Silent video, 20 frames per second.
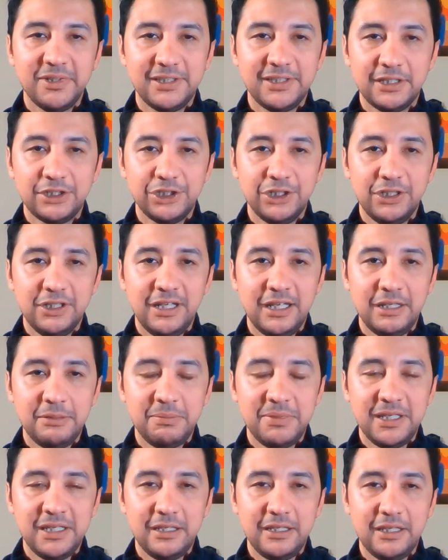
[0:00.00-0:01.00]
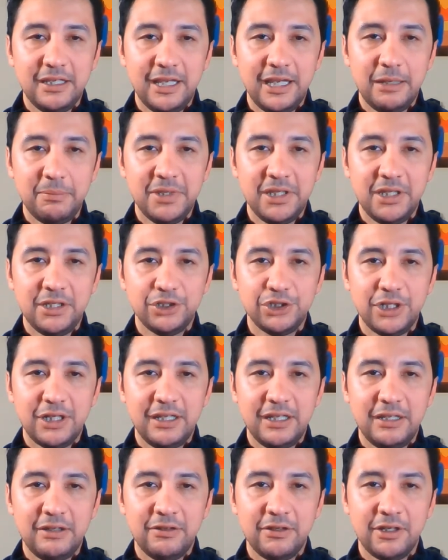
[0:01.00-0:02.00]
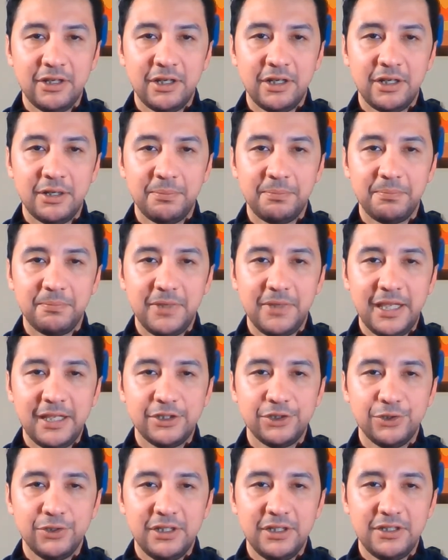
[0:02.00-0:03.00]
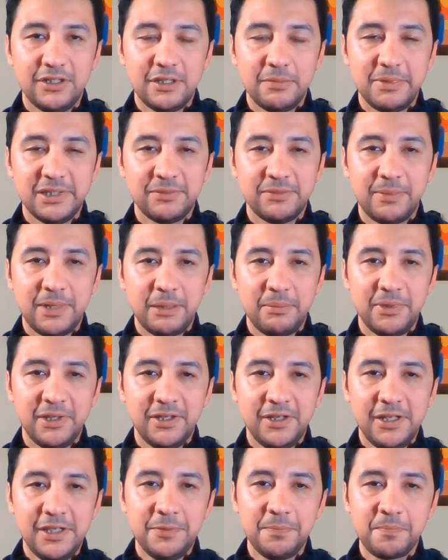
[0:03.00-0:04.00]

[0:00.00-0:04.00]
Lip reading: section. I'd be happy to try to answer it to the best of my ability.